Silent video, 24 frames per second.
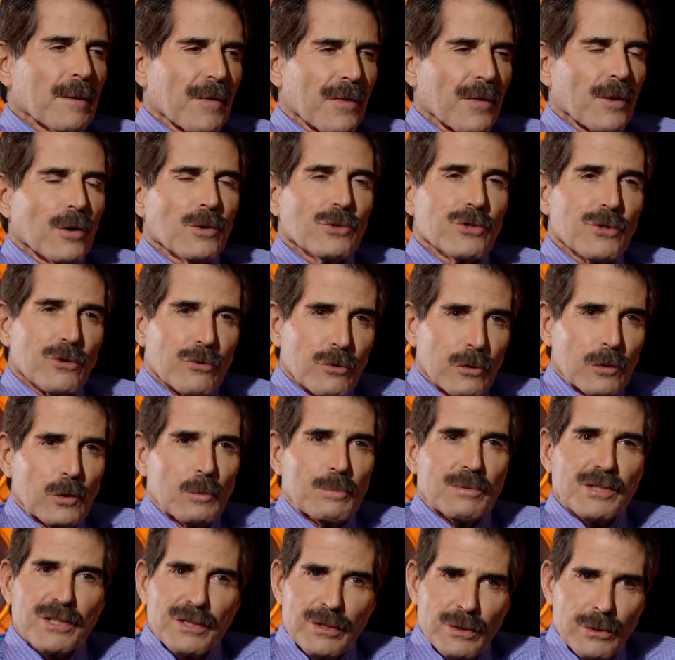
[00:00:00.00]
But those
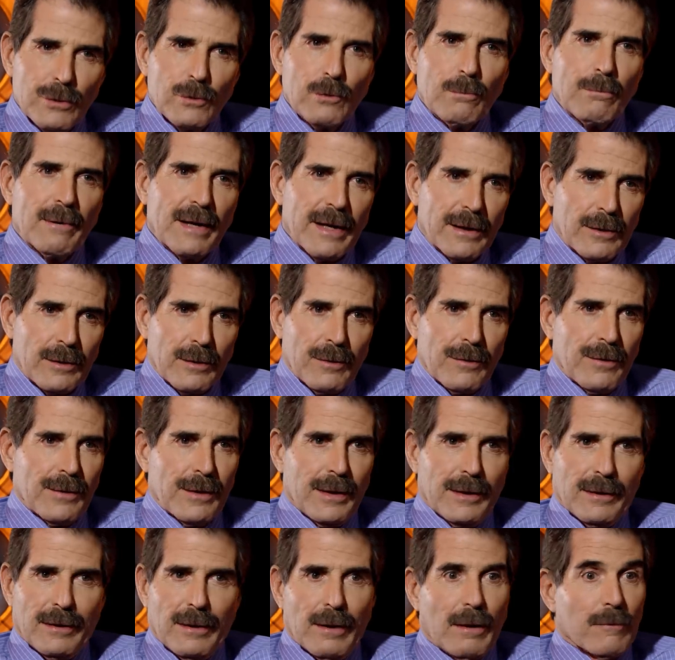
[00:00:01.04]
groups knew better
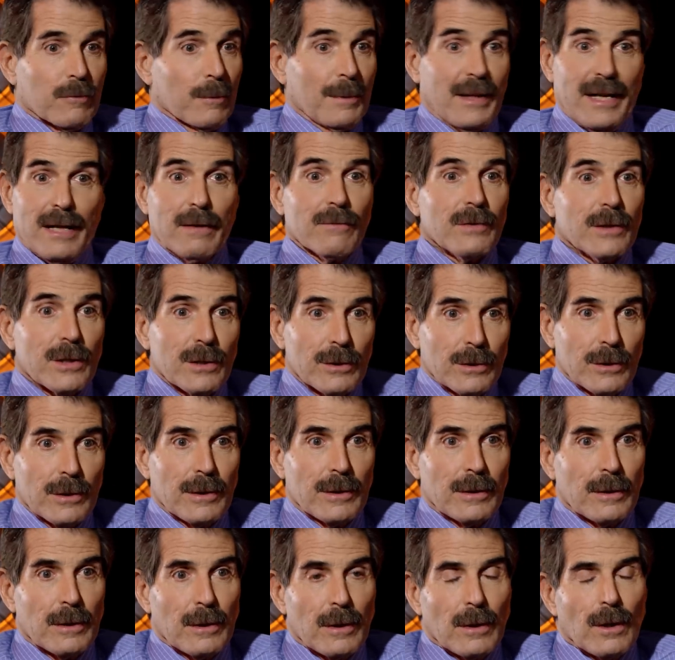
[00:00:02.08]
than government ever
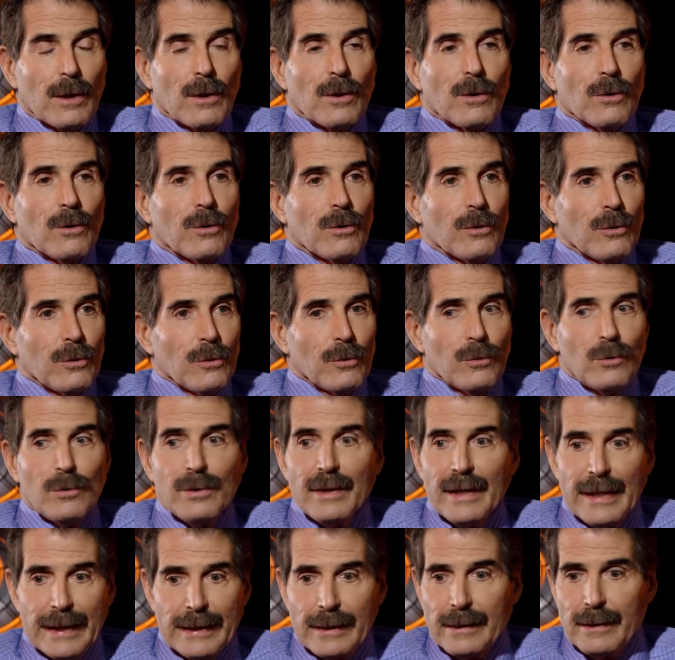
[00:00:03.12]
could who
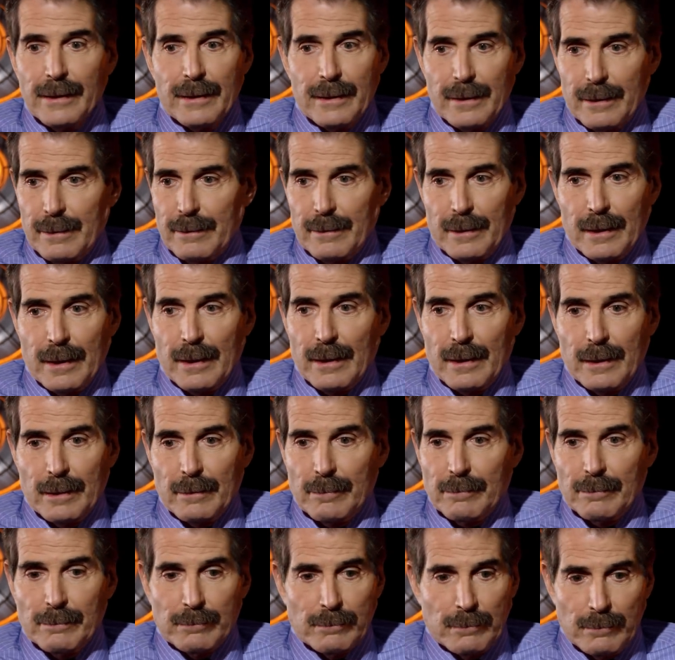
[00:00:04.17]
needed
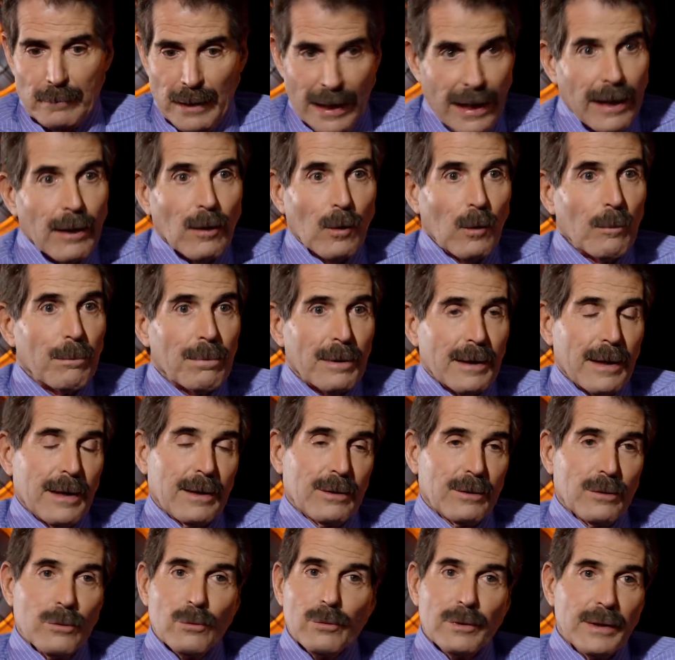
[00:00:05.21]
Um, help
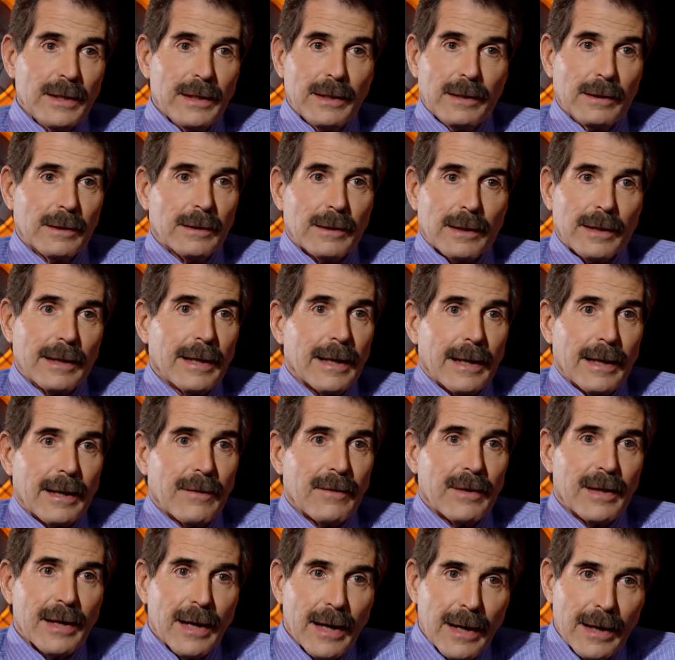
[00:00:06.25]
and who needed a kick
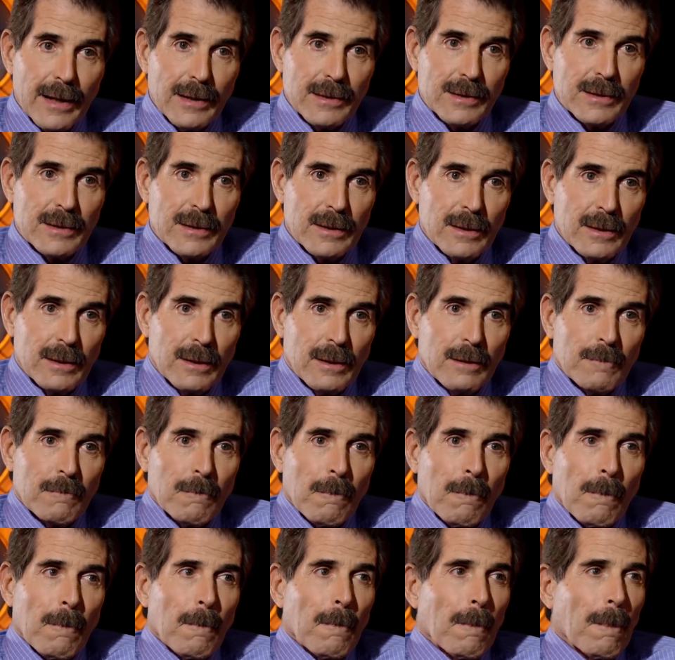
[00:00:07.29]
in the ass.
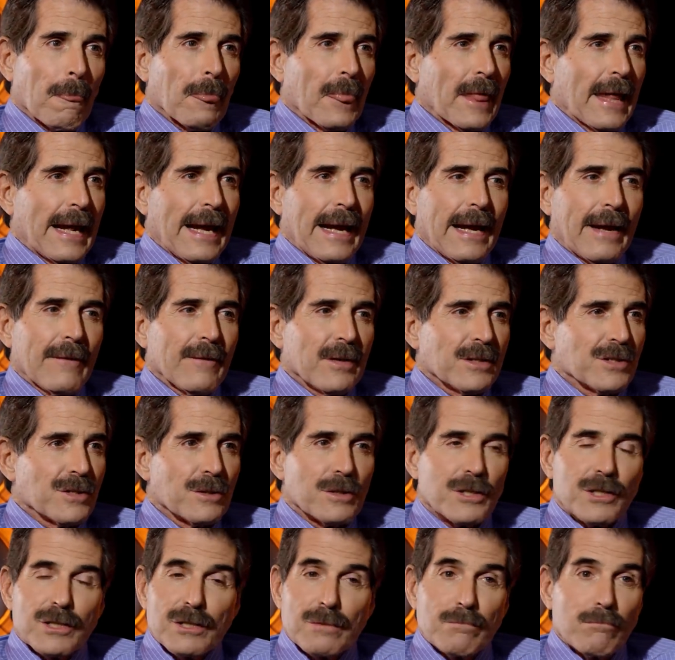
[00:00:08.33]
And it's
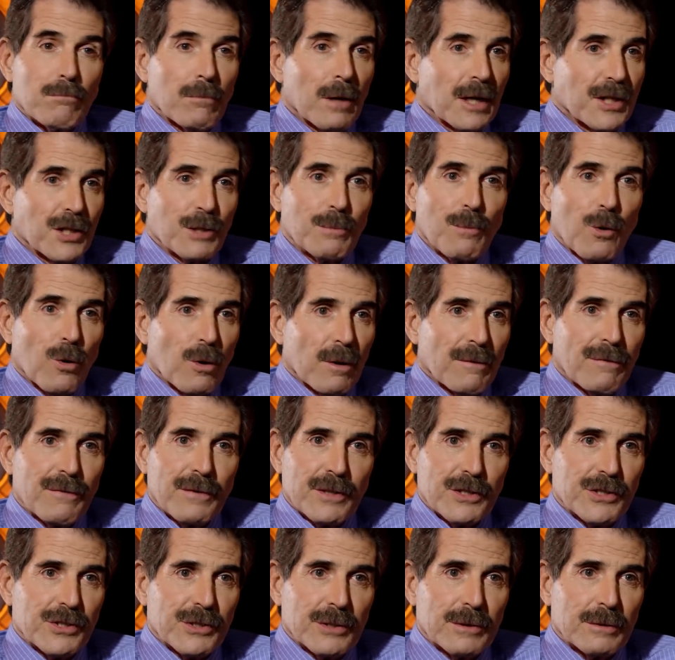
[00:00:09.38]
just much more
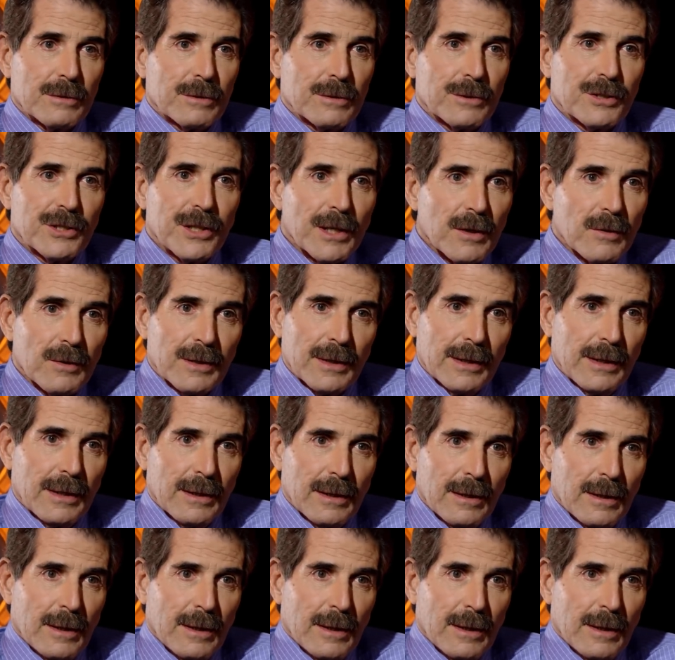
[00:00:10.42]
efficient charity.